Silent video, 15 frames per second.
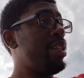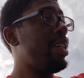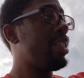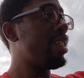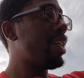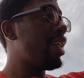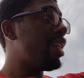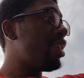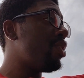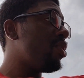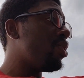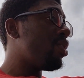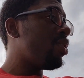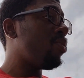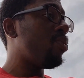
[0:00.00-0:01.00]
They say they do
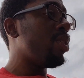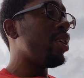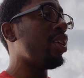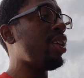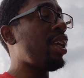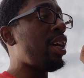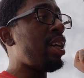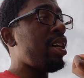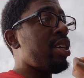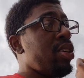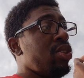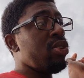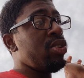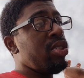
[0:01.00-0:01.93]
on the line